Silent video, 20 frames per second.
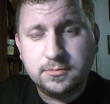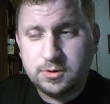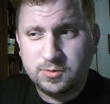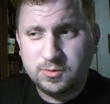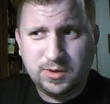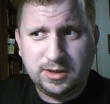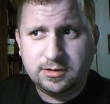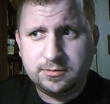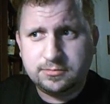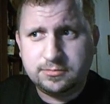I
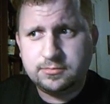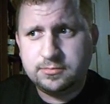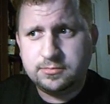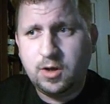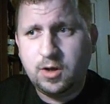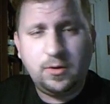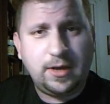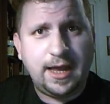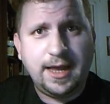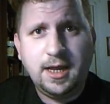said, well,
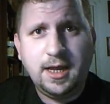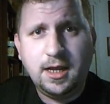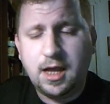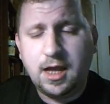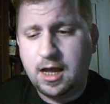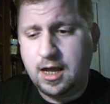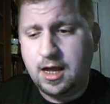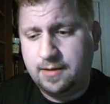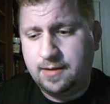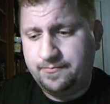okay.
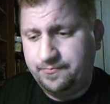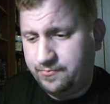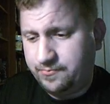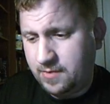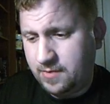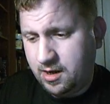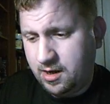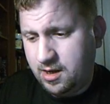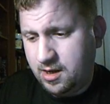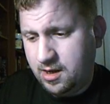Well,
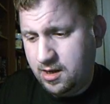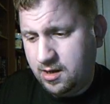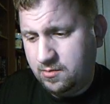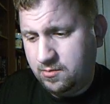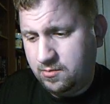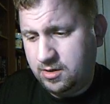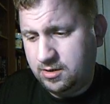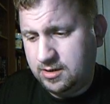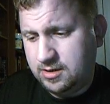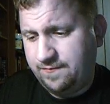
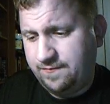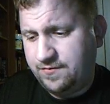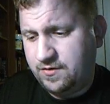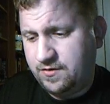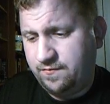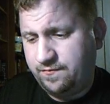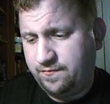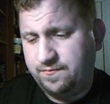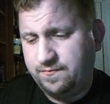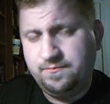
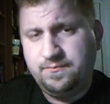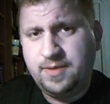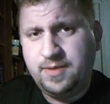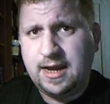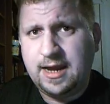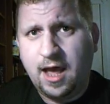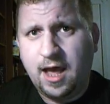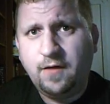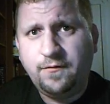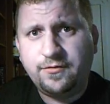if you've
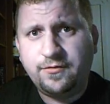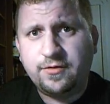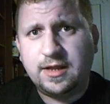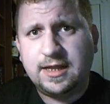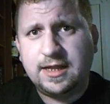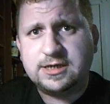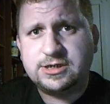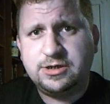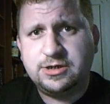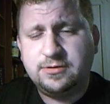been out for
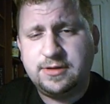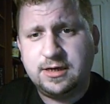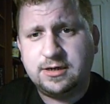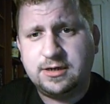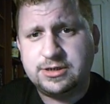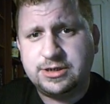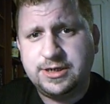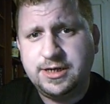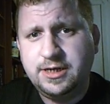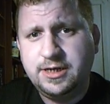the last
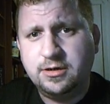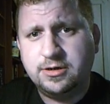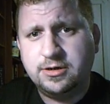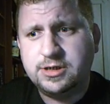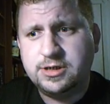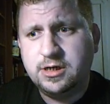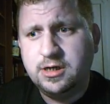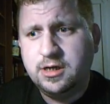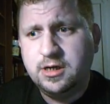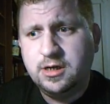2,000
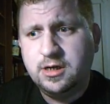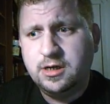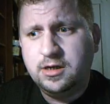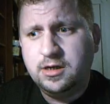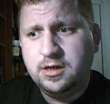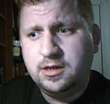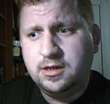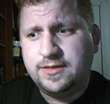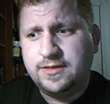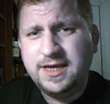years,
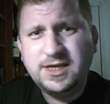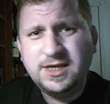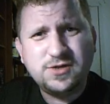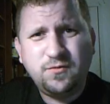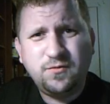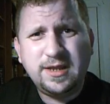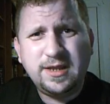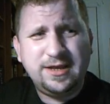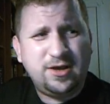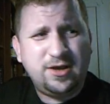things
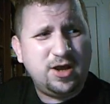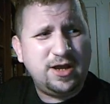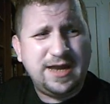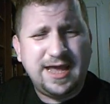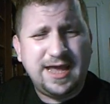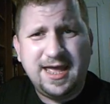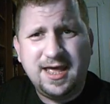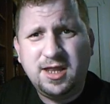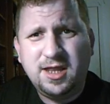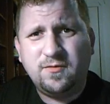have really gone
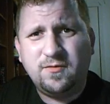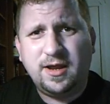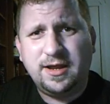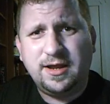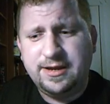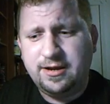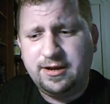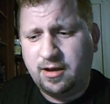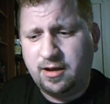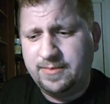to hell
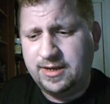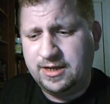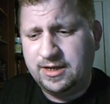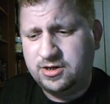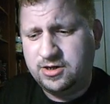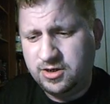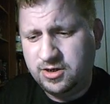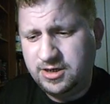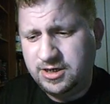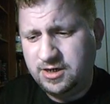around here. I mean,
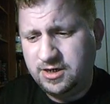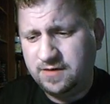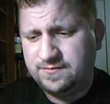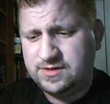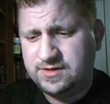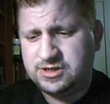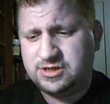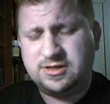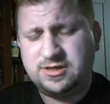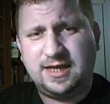couldn't you
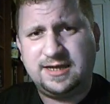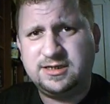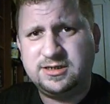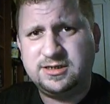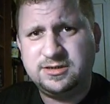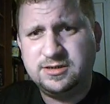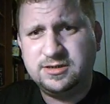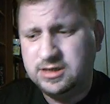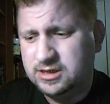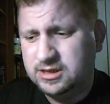have just,
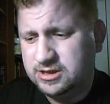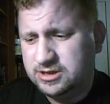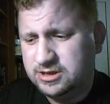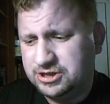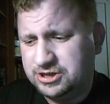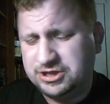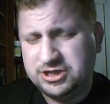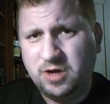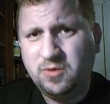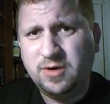
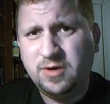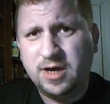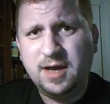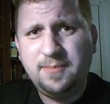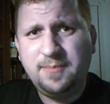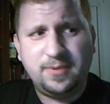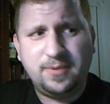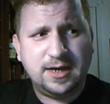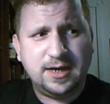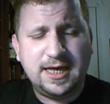shown
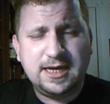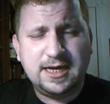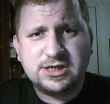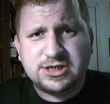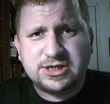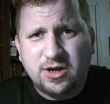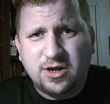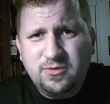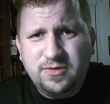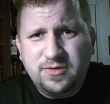up and let
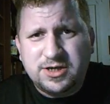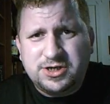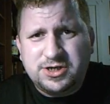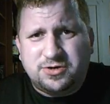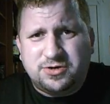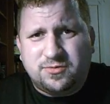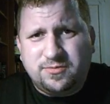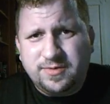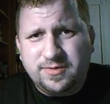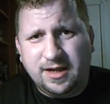us know
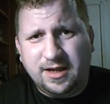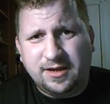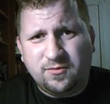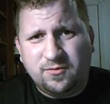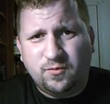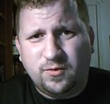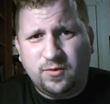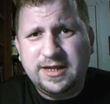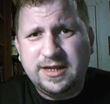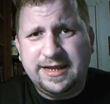that you're,
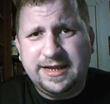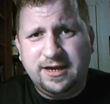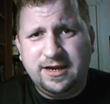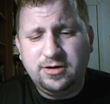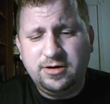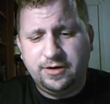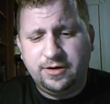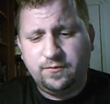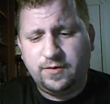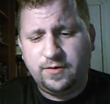really
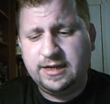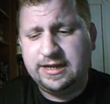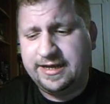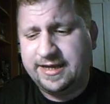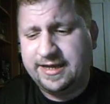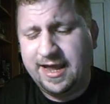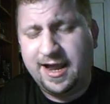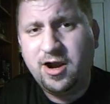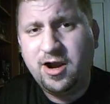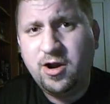here and you
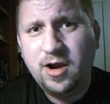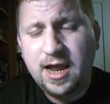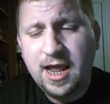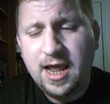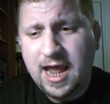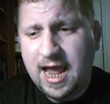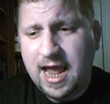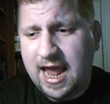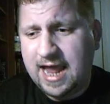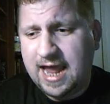really care?
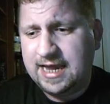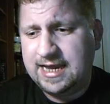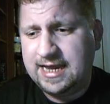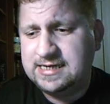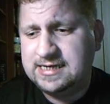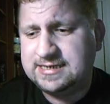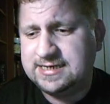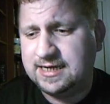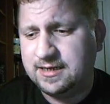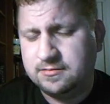And
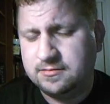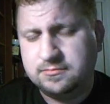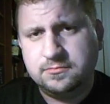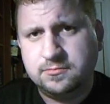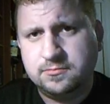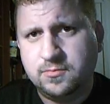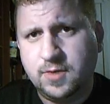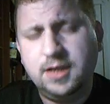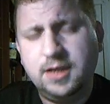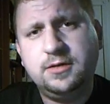he said,
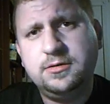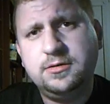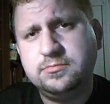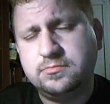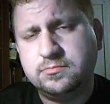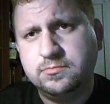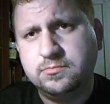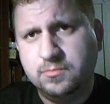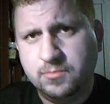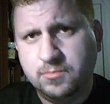well,
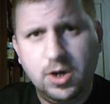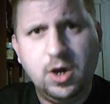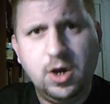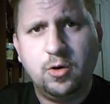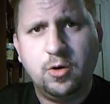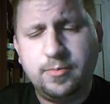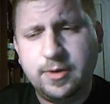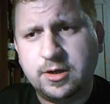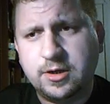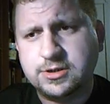
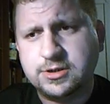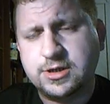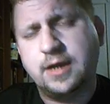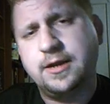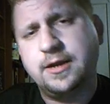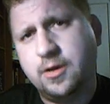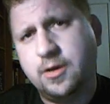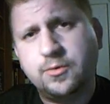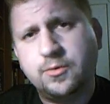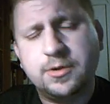no, because
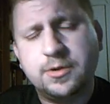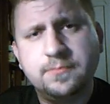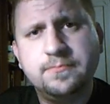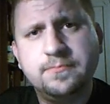I don't.